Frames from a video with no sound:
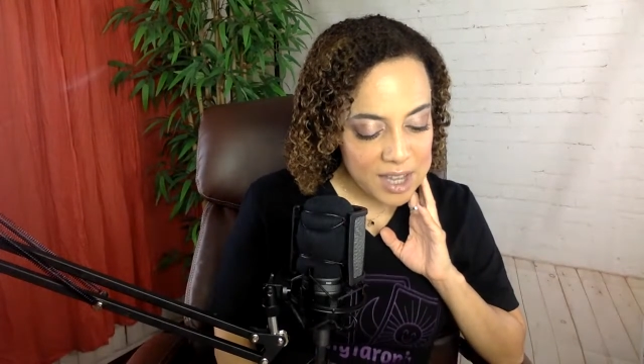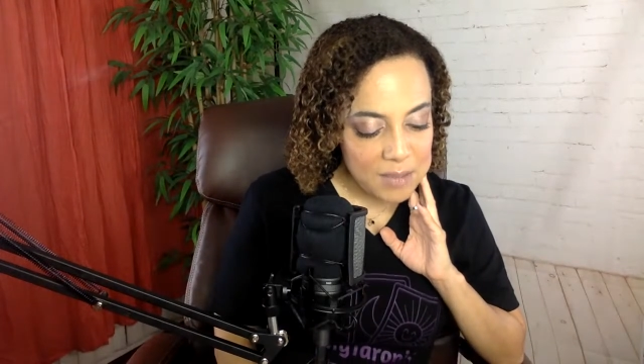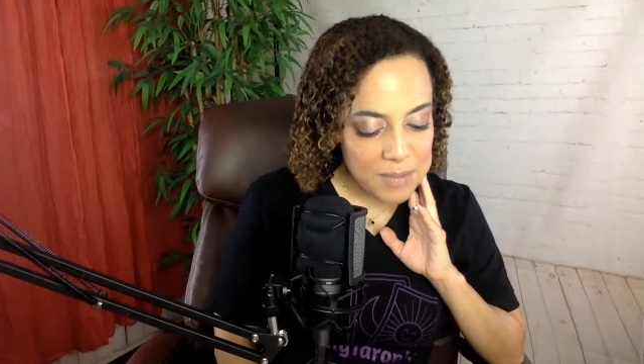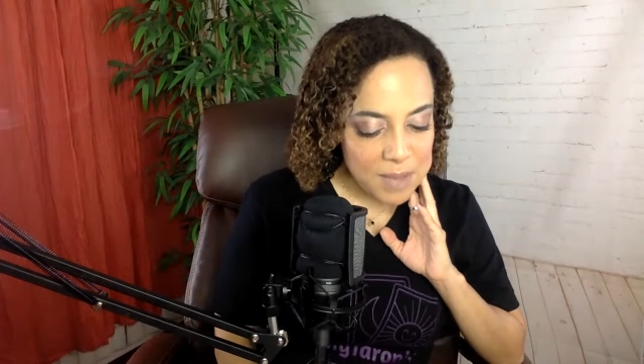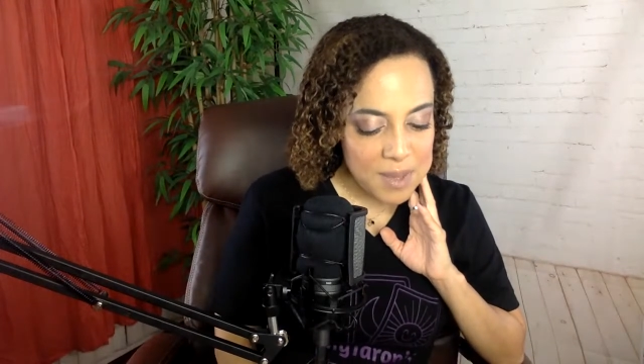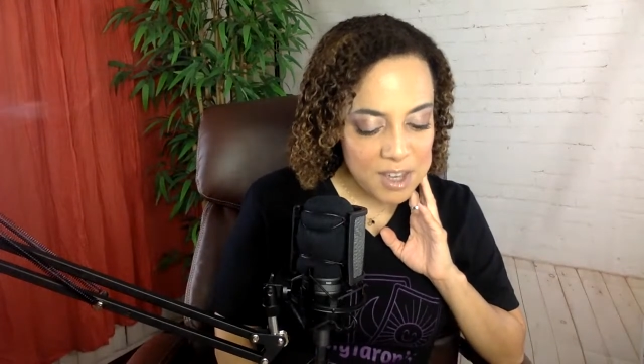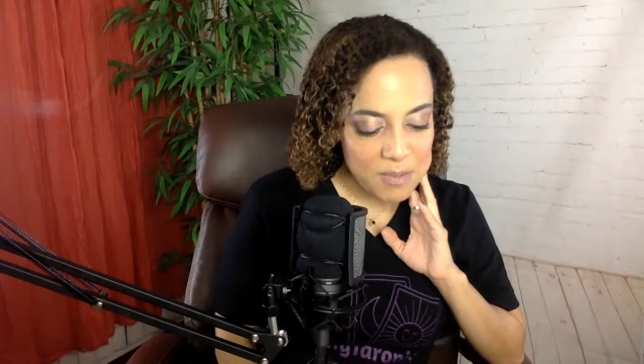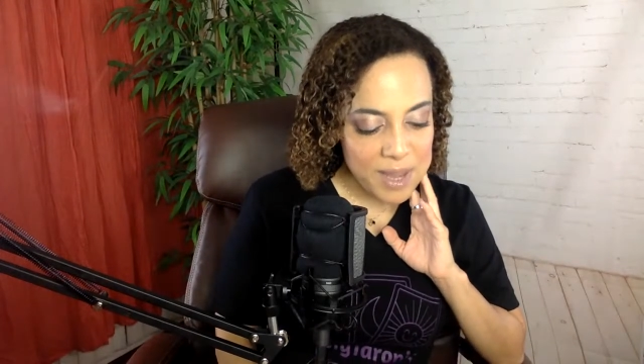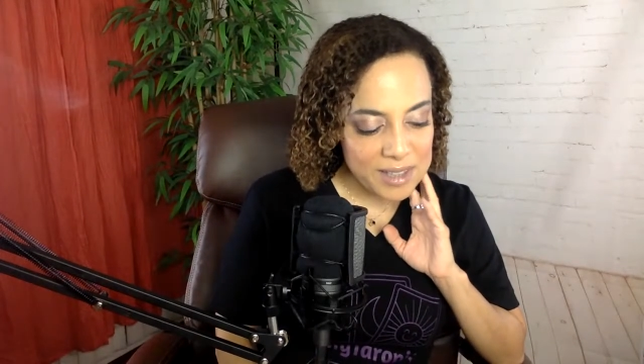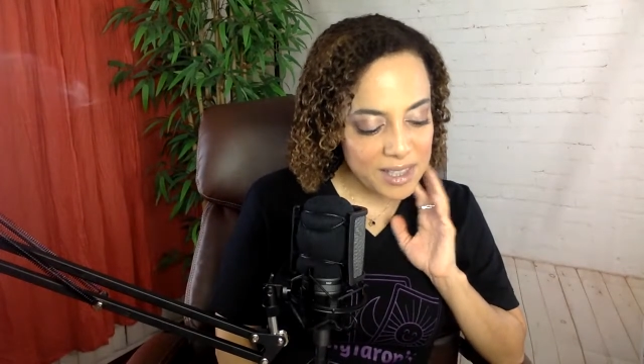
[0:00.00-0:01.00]
maybe you've
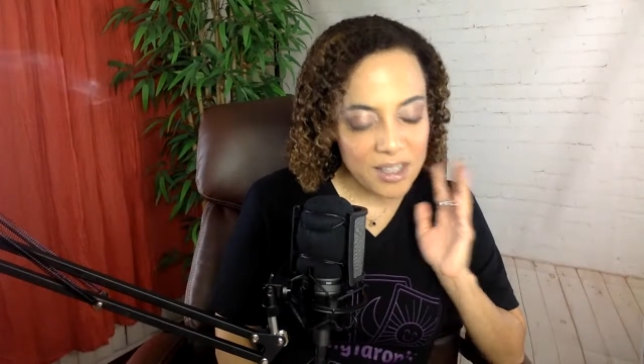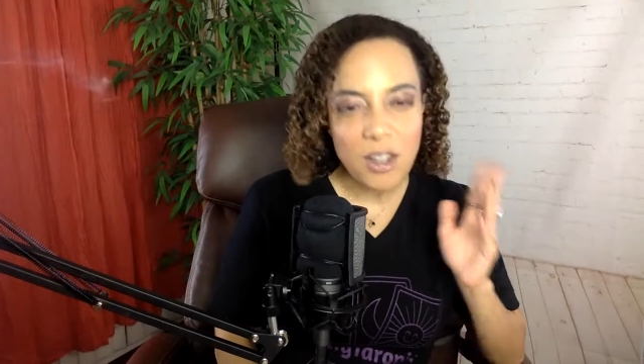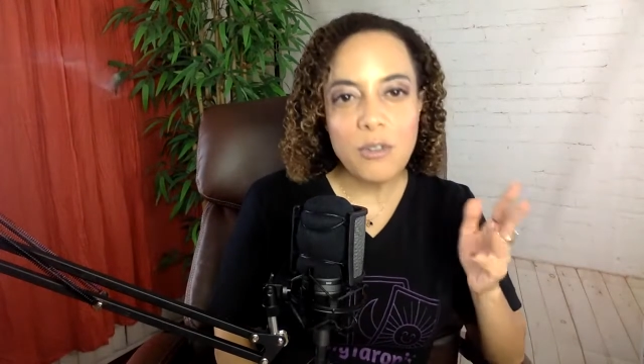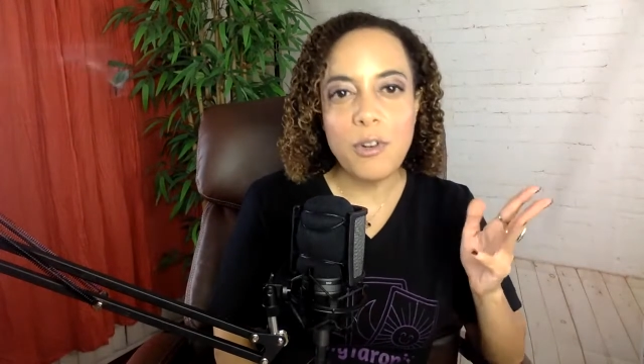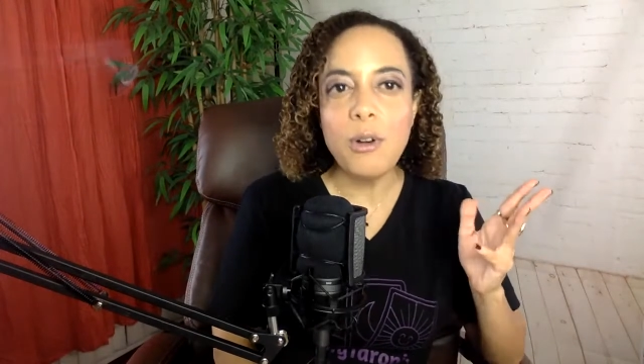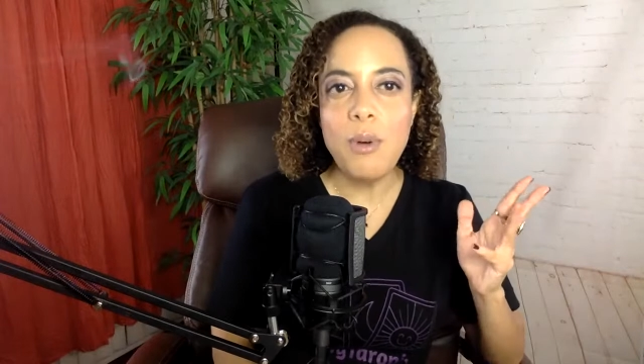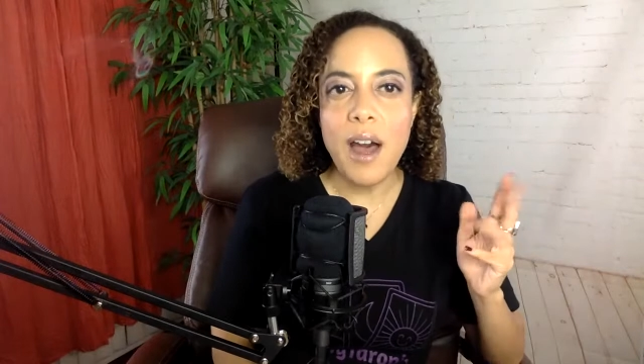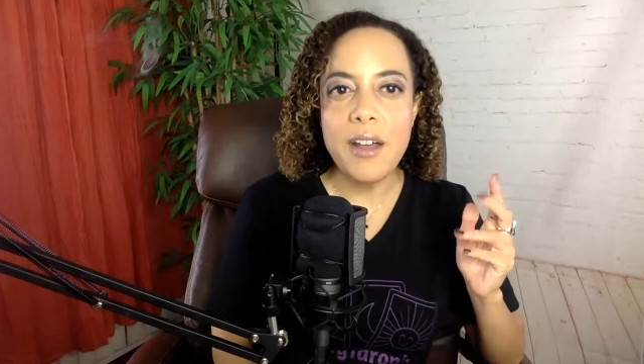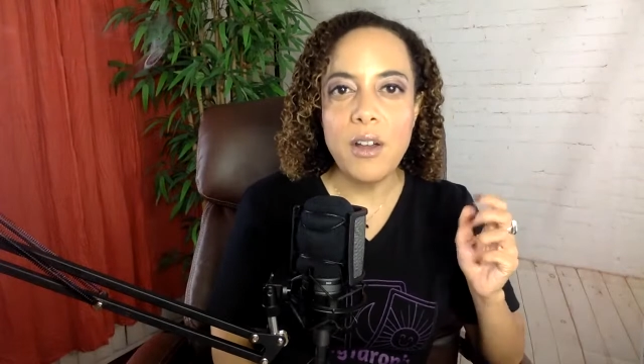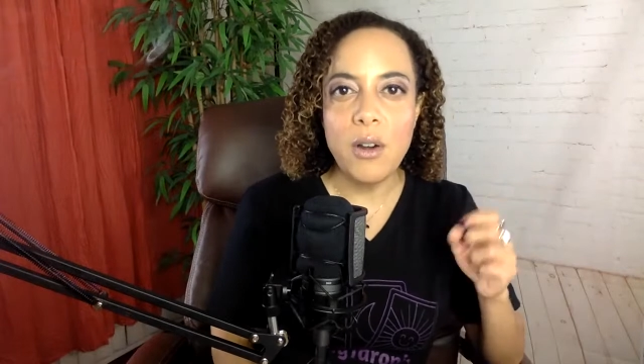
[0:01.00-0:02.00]
been single for a
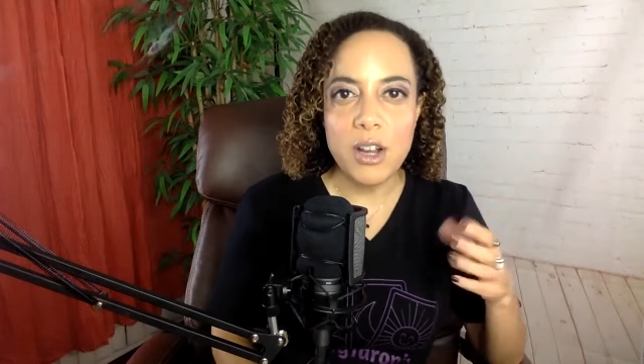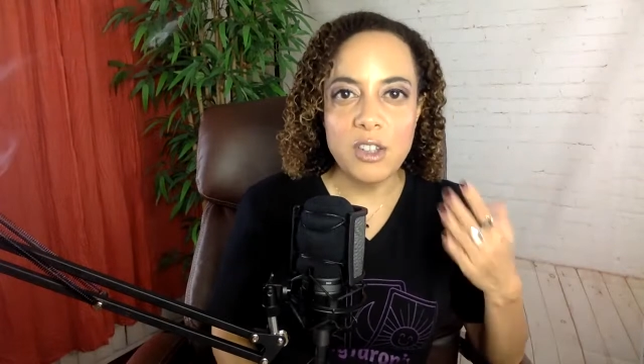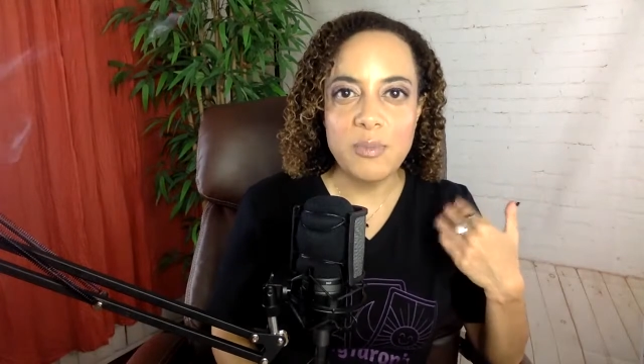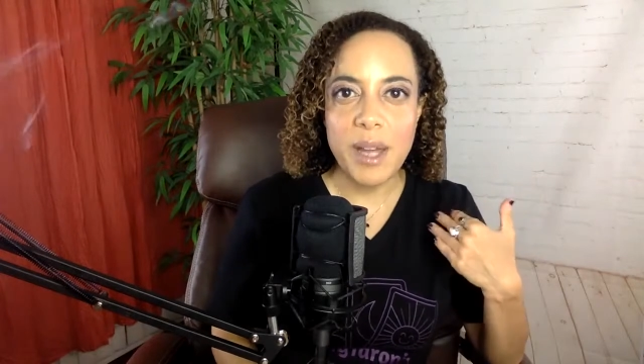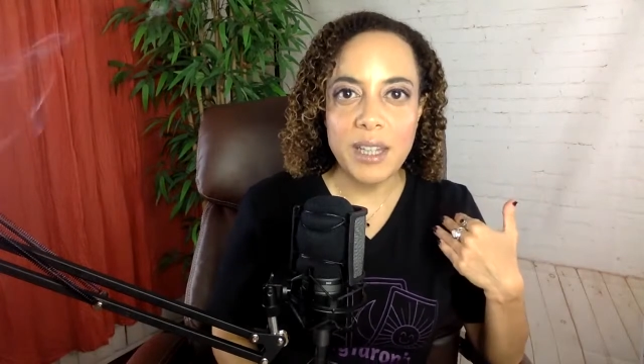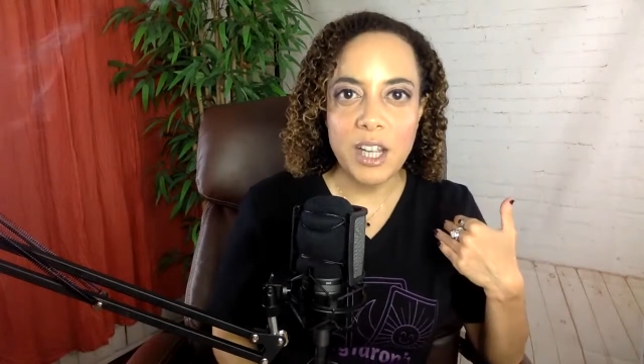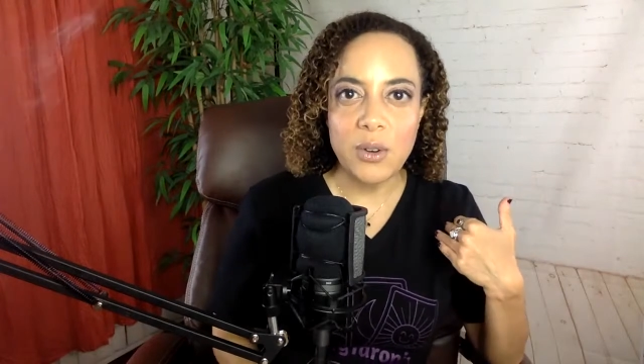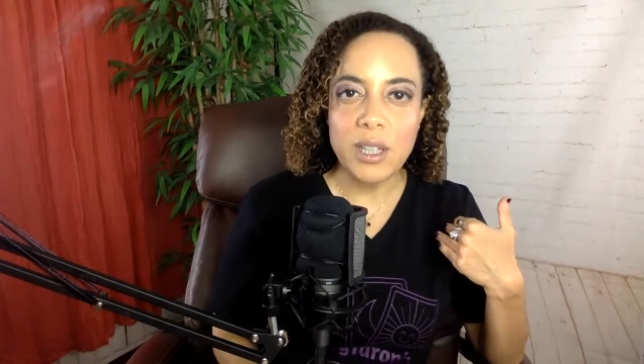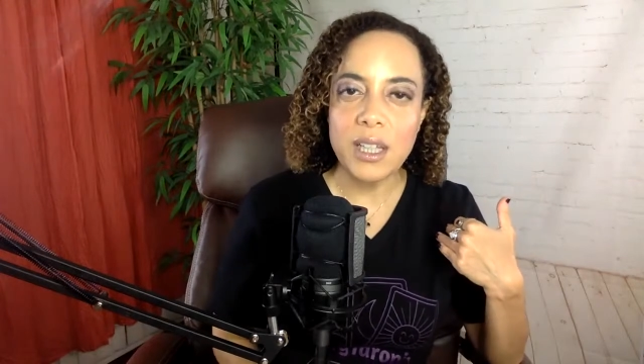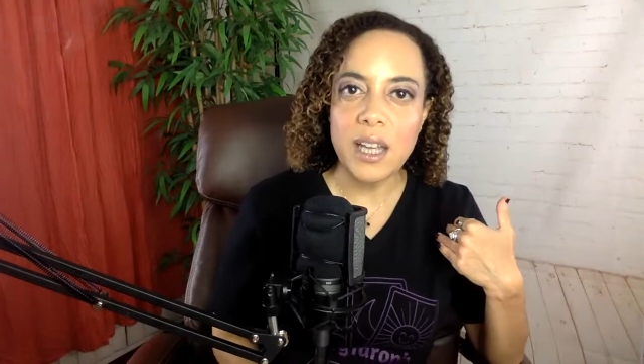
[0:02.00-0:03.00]
while or you've been like
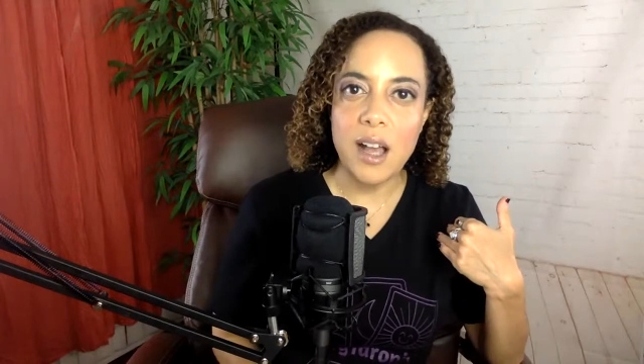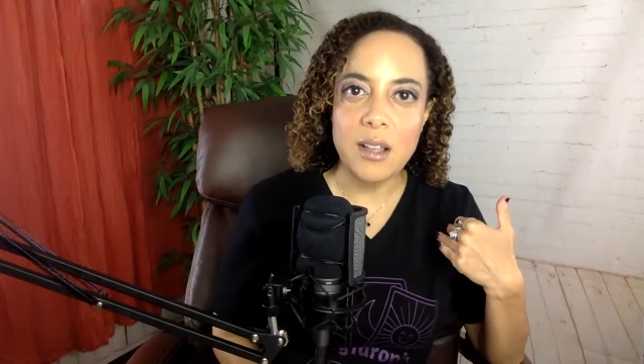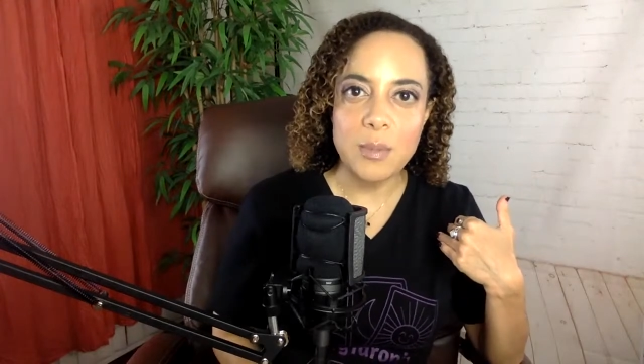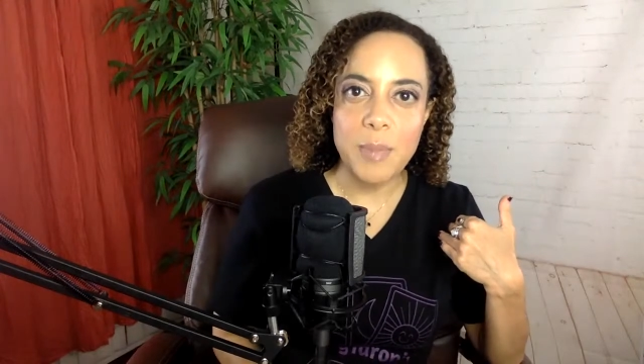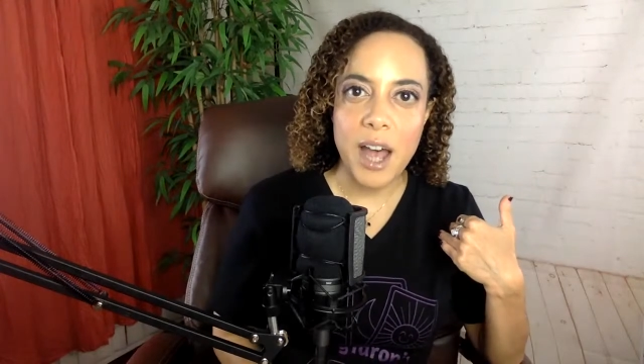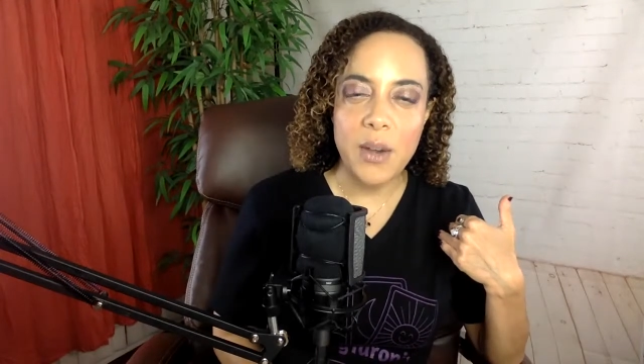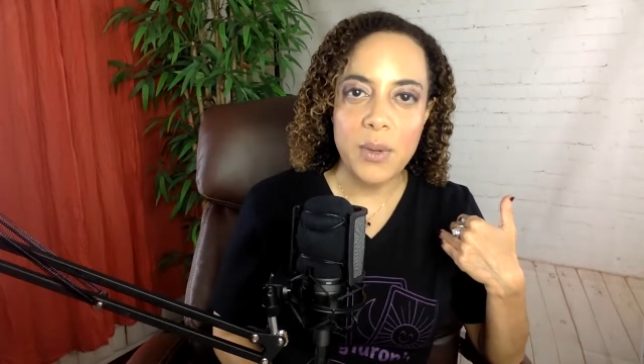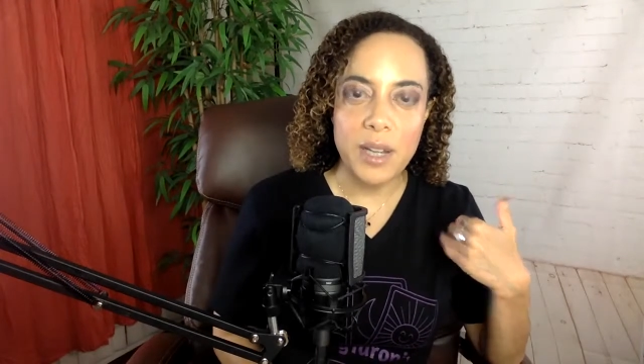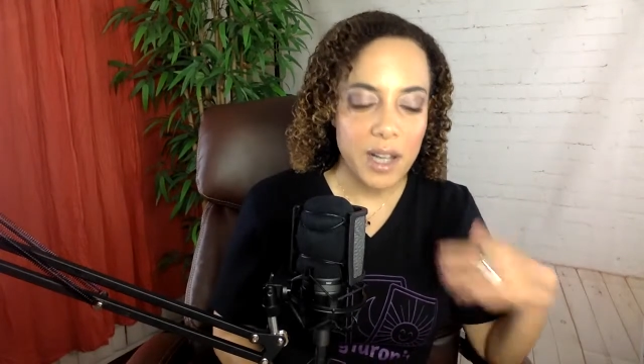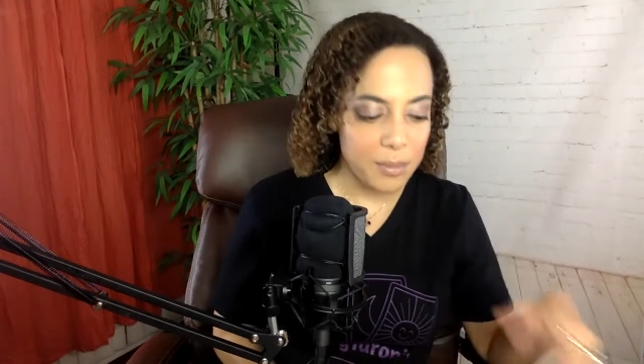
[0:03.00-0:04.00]
really held back
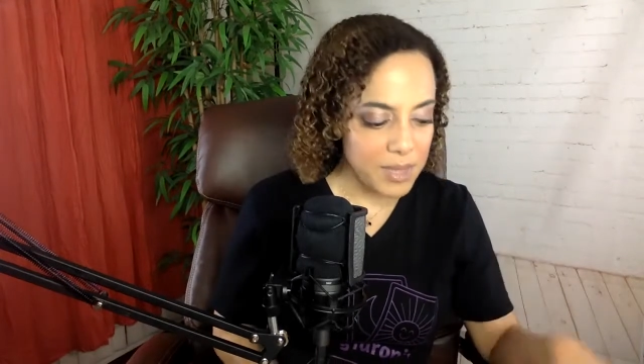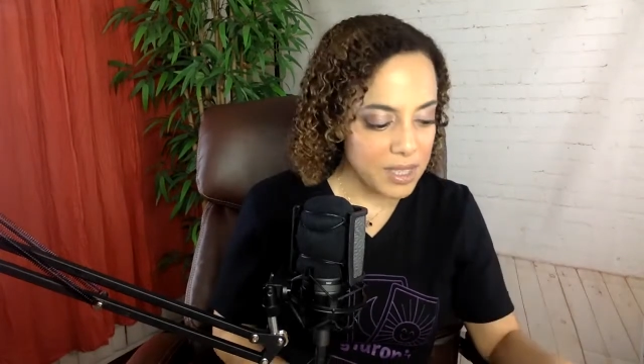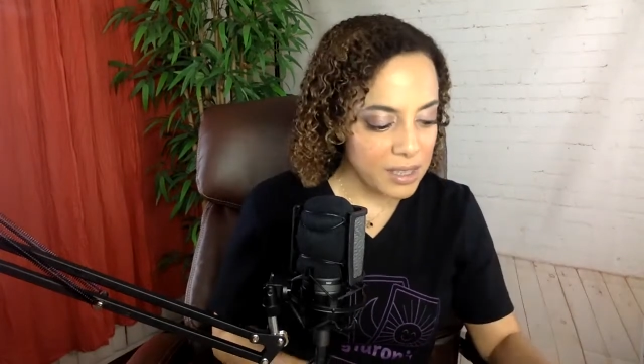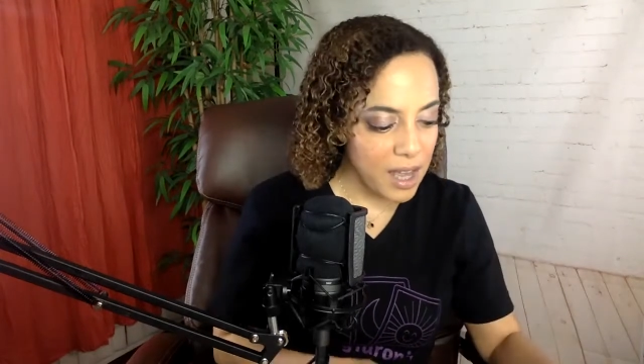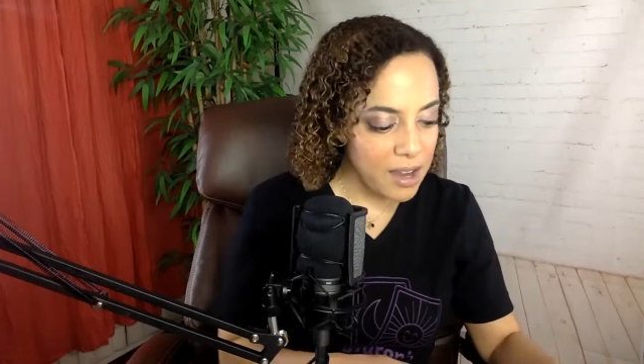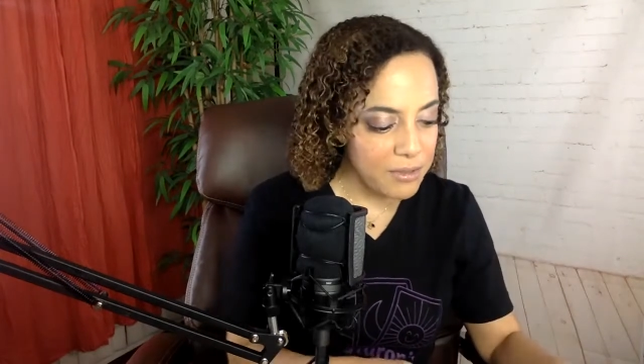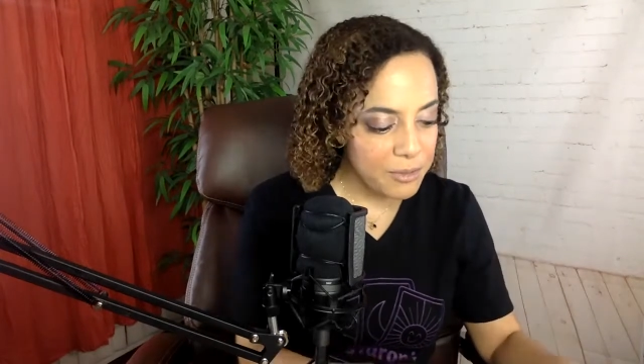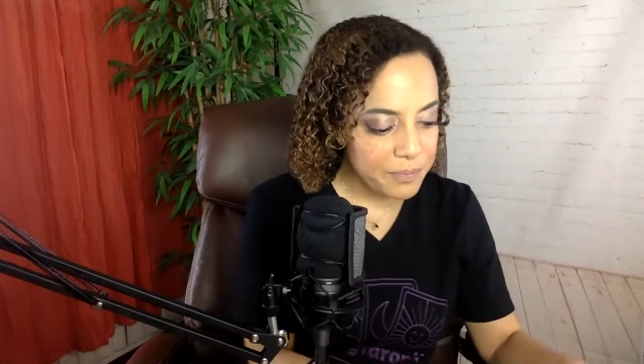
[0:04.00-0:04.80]
when it comes to love.